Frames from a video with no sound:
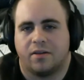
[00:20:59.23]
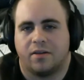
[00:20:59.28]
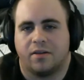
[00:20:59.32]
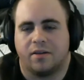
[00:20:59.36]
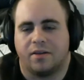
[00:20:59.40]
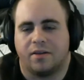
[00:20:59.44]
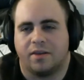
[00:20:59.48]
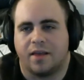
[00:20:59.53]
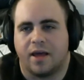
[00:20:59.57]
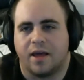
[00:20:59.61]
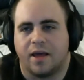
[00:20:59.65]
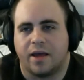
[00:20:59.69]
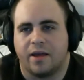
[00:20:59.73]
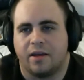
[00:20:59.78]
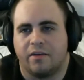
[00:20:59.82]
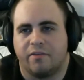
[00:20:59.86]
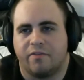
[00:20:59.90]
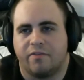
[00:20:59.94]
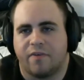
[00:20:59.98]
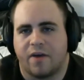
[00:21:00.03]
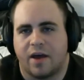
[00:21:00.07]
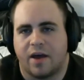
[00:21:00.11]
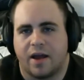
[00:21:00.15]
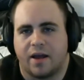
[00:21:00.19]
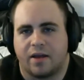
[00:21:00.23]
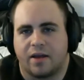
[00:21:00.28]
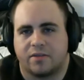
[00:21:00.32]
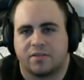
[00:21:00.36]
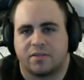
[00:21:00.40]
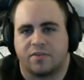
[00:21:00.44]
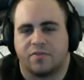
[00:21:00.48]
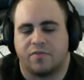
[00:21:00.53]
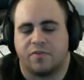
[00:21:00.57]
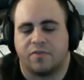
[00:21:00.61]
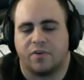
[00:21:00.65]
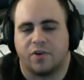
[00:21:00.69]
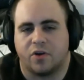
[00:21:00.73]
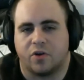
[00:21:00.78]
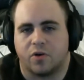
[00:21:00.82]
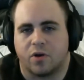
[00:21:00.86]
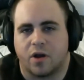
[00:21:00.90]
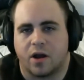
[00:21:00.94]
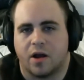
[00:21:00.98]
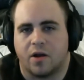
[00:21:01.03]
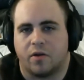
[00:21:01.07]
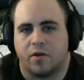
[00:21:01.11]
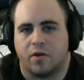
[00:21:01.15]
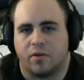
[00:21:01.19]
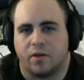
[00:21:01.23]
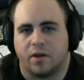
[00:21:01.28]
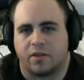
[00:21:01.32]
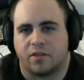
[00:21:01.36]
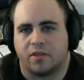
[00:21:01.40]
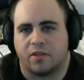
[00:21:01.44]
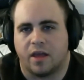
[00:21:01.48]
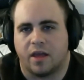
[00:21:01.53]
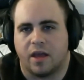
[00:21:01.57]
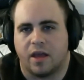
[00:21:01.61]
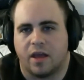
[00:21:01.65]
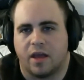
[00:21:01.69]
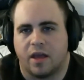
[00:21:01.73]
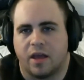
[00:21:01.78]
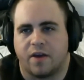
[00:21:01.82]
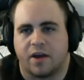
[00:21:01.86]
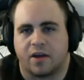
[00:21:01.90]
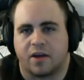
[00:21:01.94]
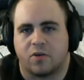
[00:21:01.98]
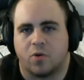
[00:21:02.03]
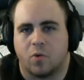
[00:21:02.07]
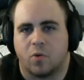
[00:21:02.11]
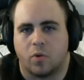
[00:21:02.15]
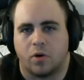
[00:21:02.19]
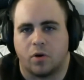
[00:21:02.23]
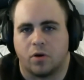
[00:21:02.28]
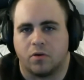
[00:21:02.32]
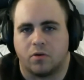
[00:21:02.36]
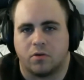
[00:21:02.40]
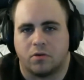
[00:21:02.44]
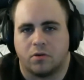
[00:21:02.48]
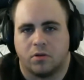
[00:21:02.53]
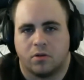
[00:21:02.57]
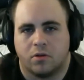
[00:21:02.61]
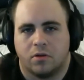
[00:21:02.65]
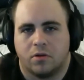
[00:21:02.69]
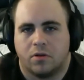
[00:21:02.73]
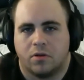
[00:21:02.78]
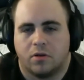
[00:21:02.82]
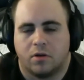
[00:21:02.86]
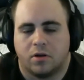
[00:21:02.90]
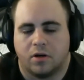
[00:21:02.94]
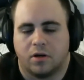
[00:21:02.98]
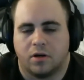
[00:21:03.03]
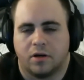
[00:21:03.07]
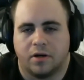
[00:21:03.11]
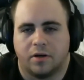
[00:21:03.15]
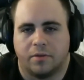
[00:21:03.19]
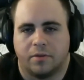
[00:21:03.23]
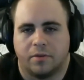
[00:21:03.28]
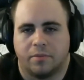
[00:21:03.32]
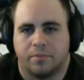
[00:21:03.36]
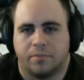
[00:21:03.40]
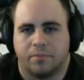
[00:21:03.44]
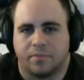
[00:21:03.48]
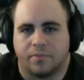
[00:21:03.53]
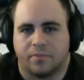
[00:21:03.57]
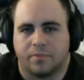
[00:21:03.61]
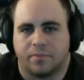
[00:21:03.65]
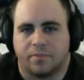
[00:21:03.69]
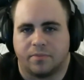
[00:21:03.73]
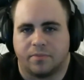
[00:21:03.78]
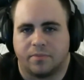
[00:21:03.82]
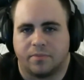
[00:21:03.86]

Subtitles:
lightning fast to figure out like 8 factorial. Um,